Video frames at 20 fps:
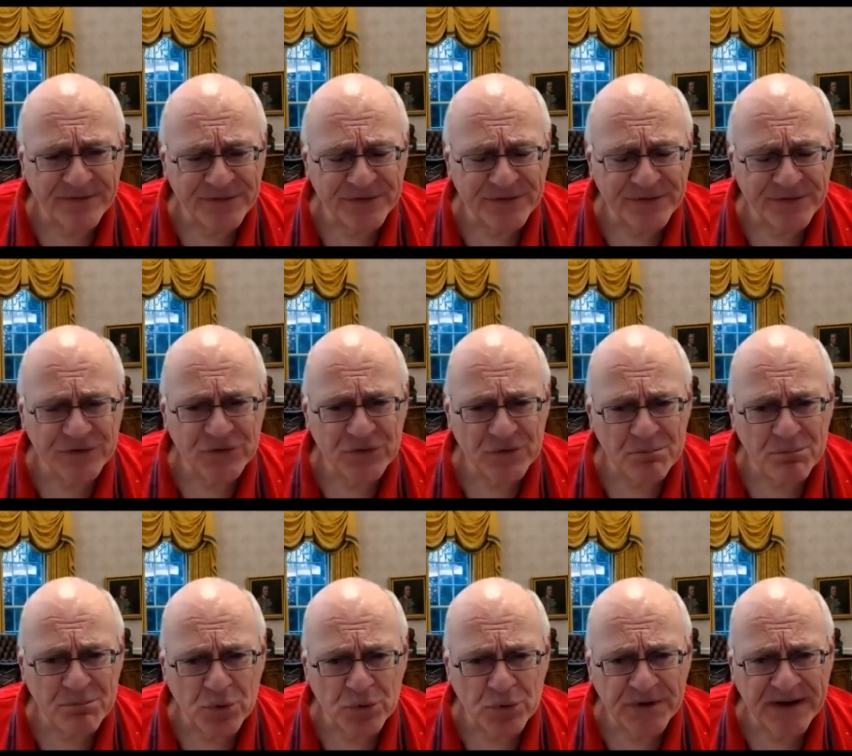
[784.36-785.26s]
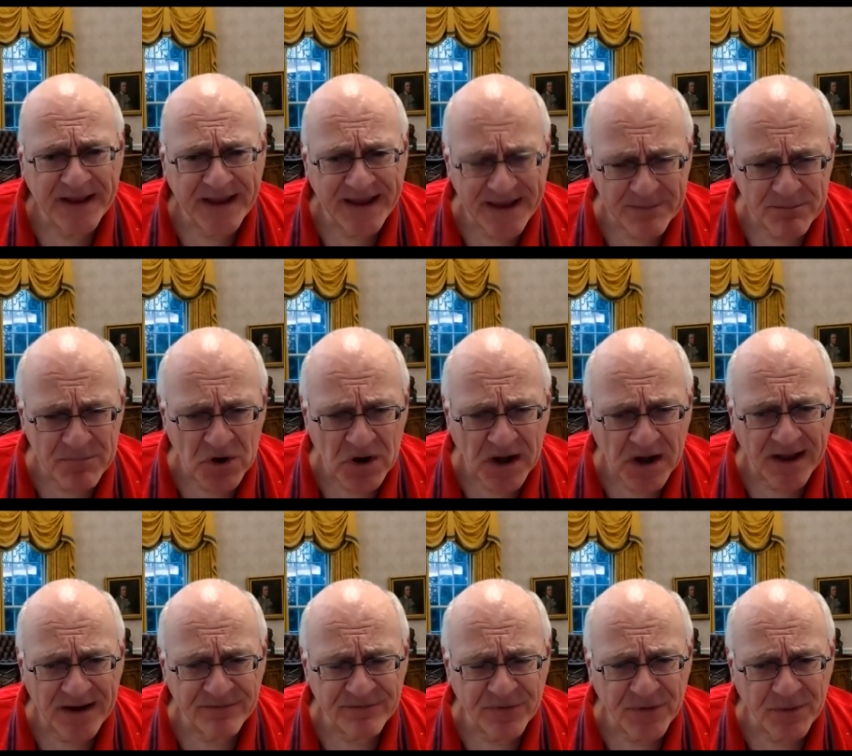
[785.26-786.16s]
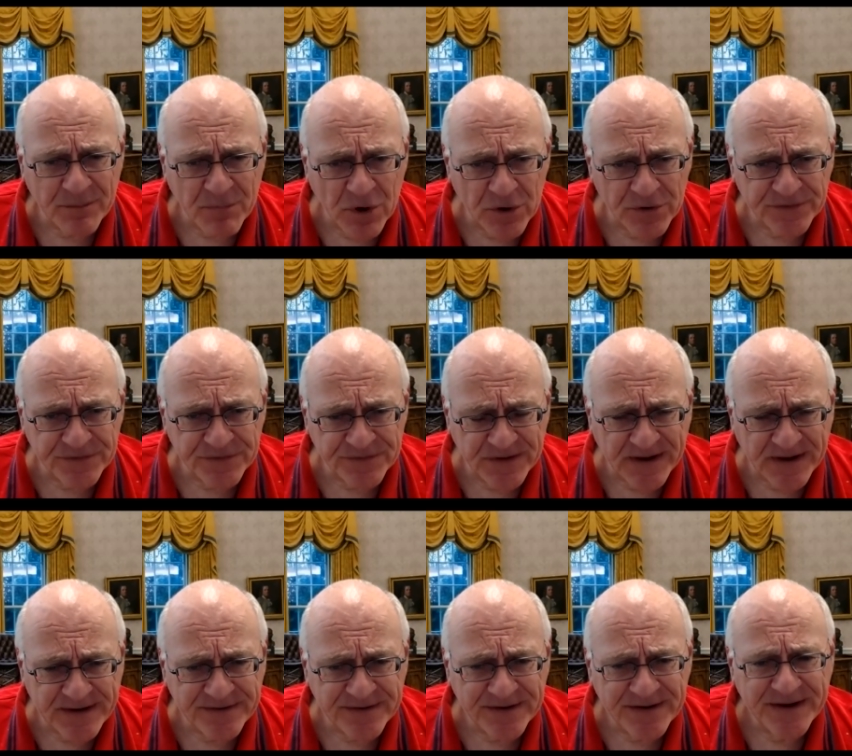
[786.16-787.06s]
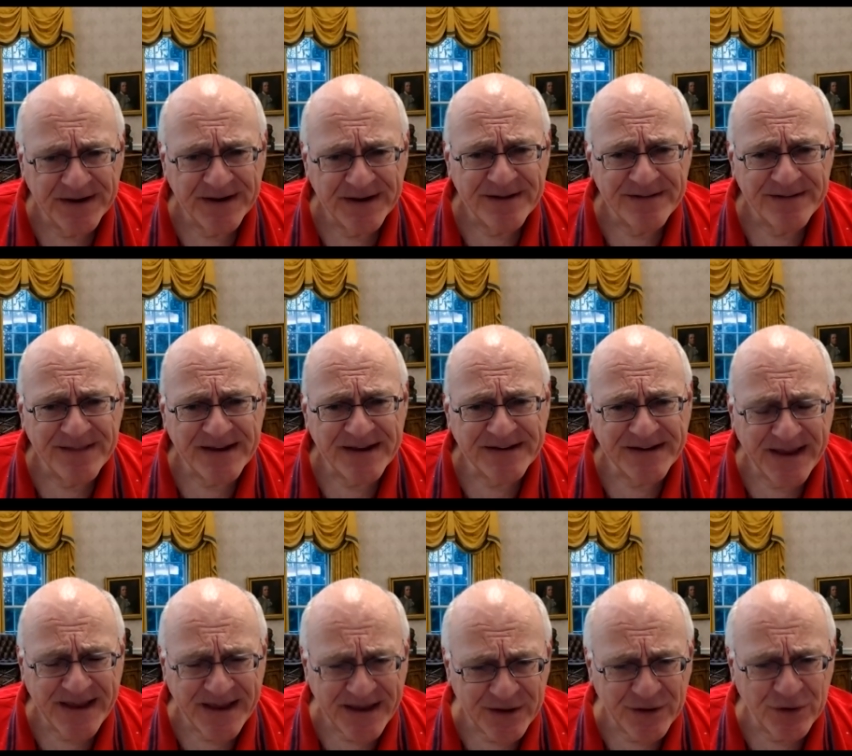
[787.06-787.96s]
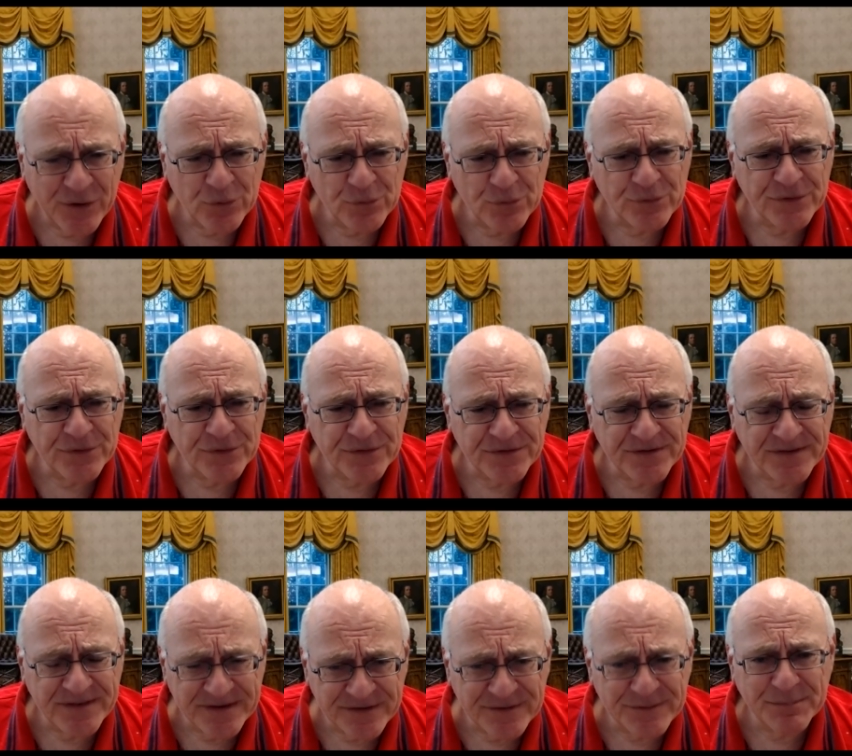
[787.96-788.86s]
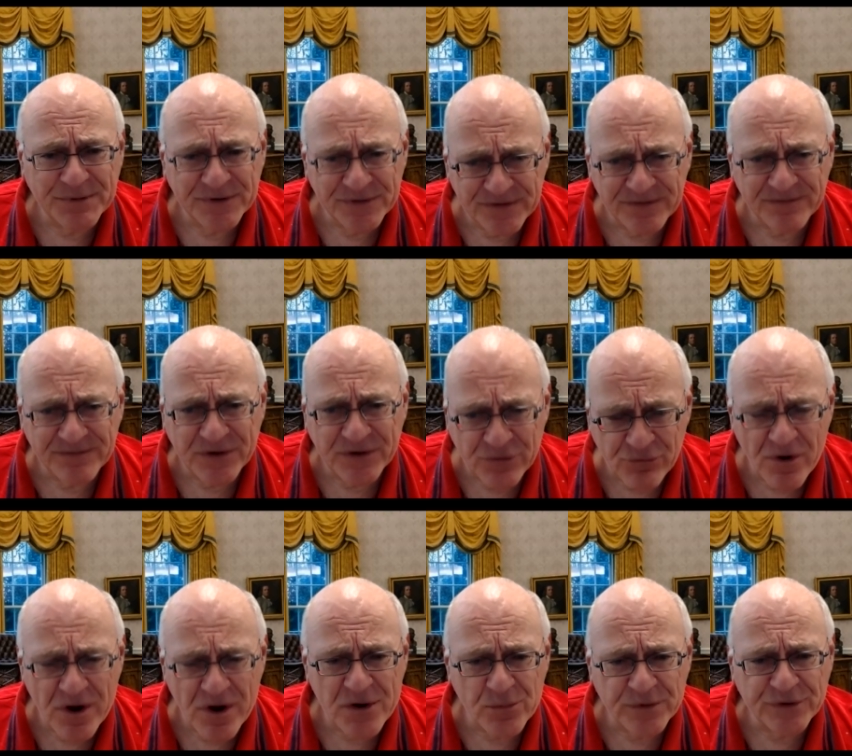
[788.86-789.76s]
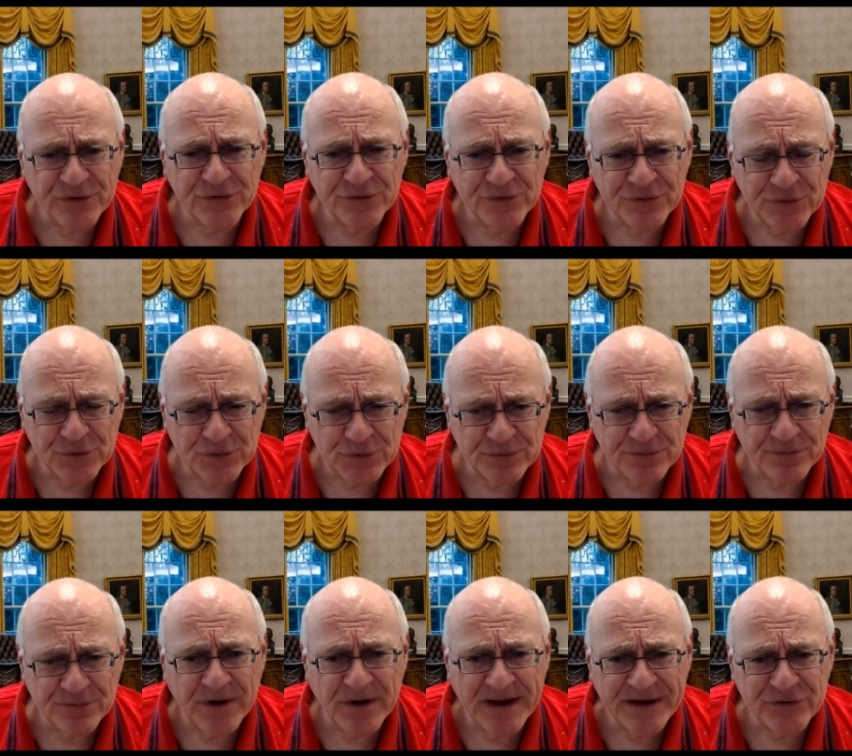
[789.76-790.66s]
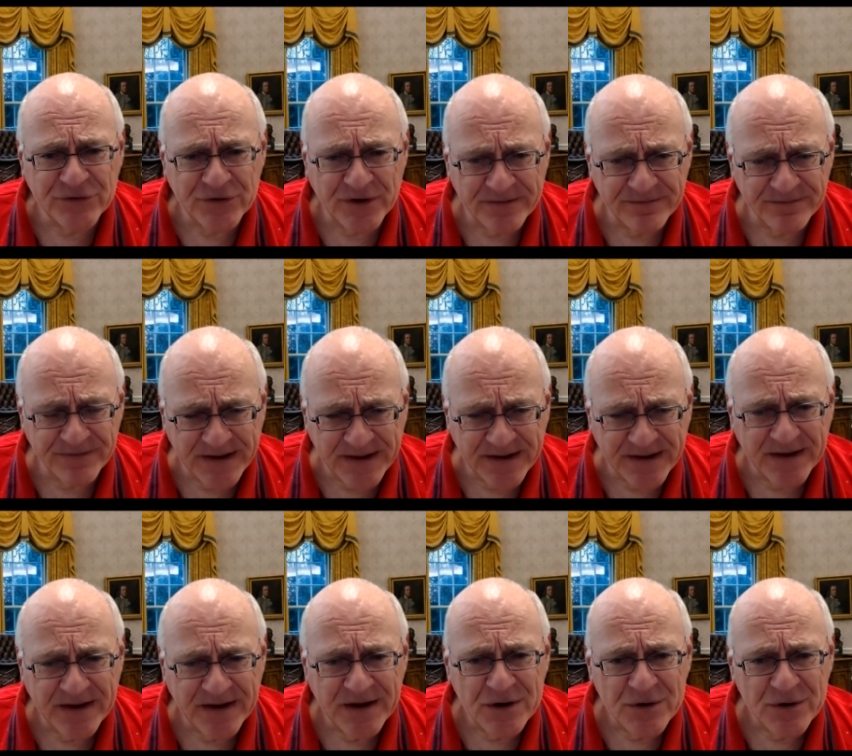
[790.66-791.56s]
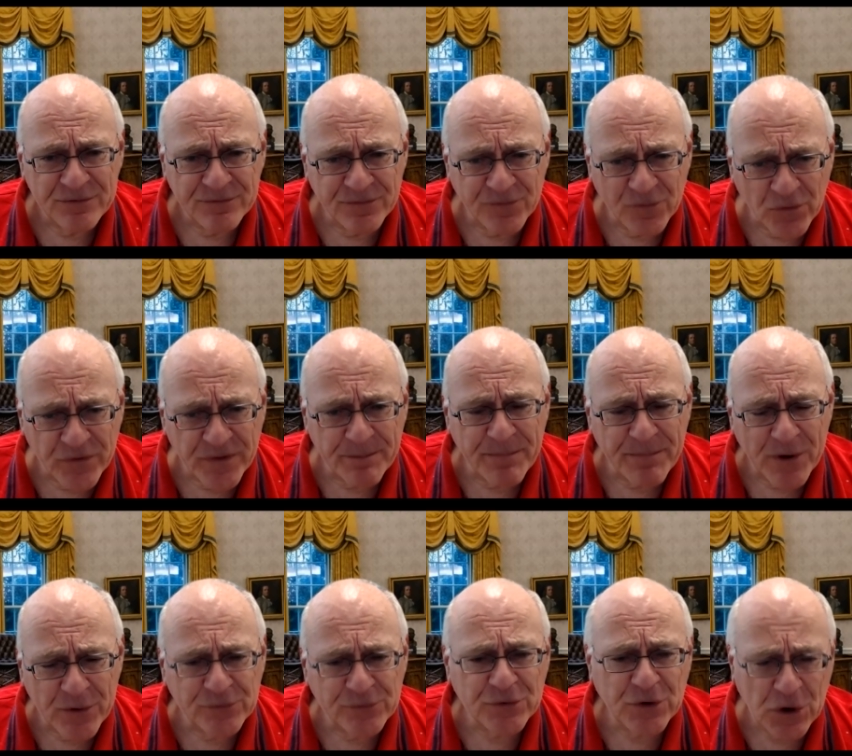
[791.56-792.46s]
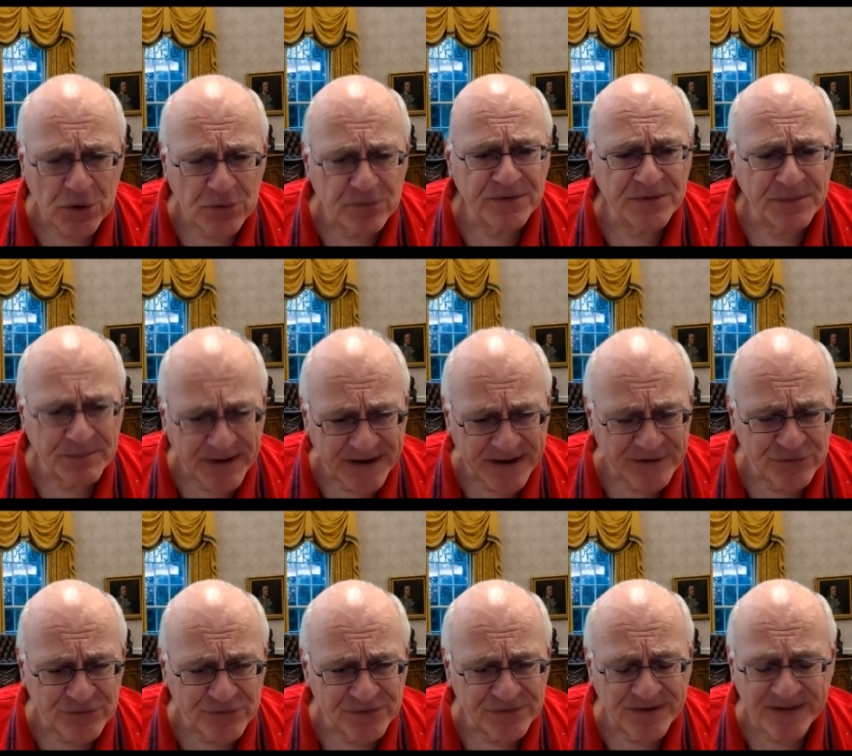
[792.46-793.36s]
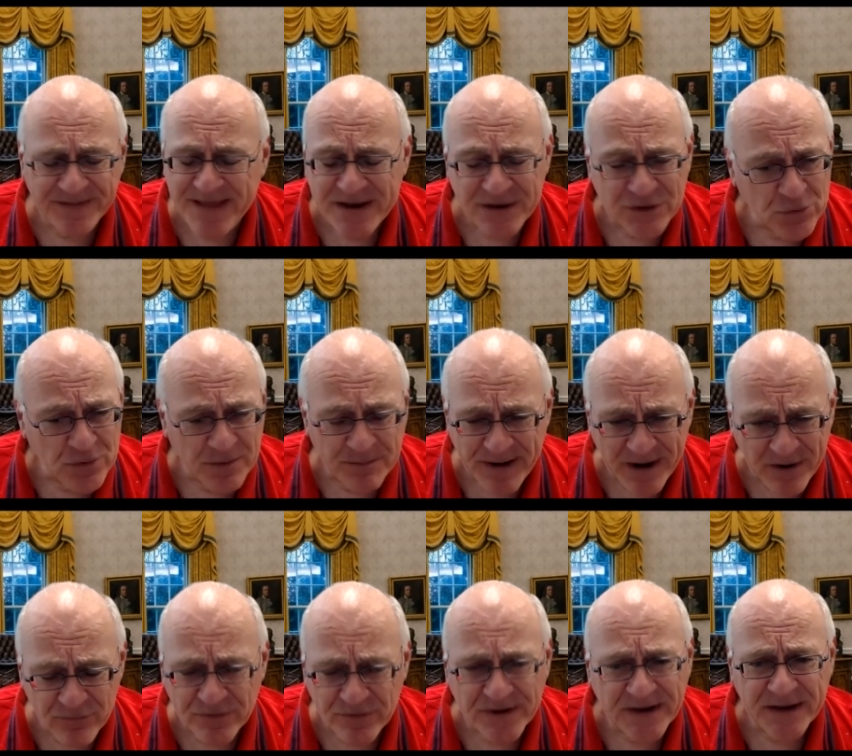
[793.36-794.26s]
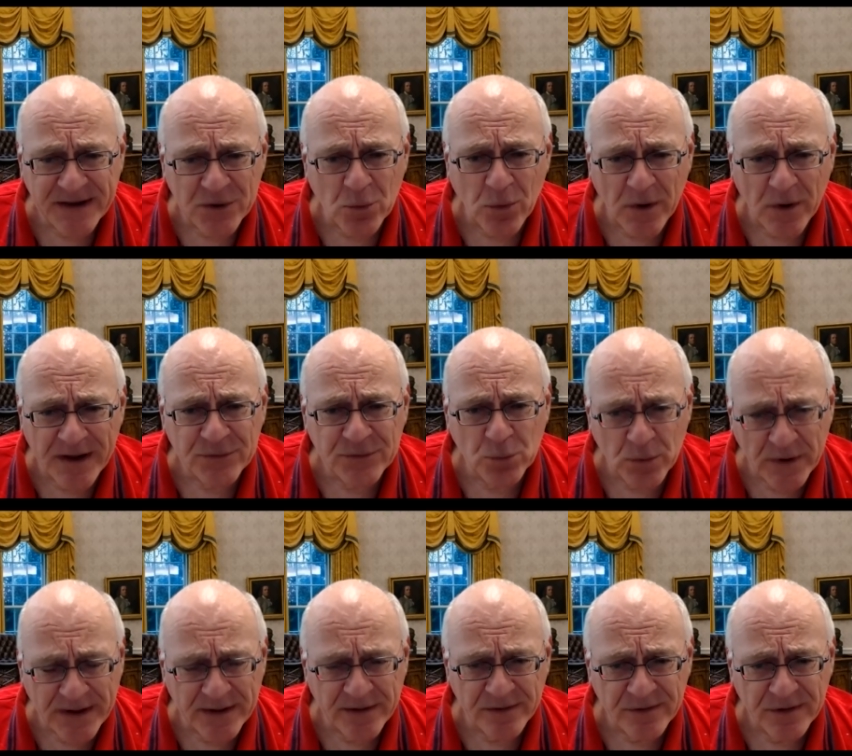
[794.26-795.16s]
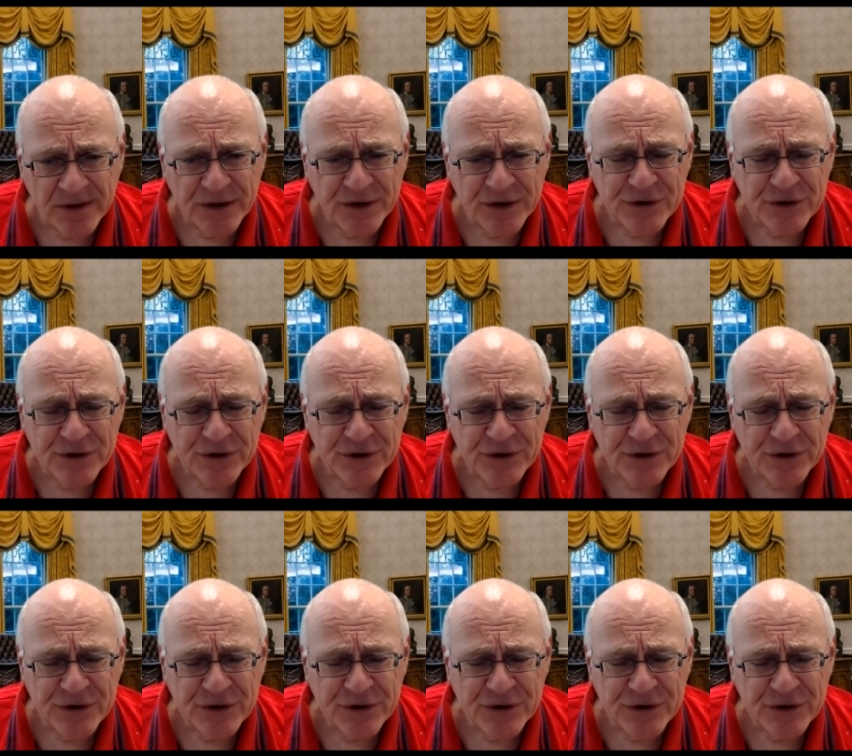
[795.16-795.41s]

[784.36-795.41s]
is such an important chemokine for the monocyte, that he uses the specific drug which is used for HIV for the post-COVID patients, and they do apparently quite well.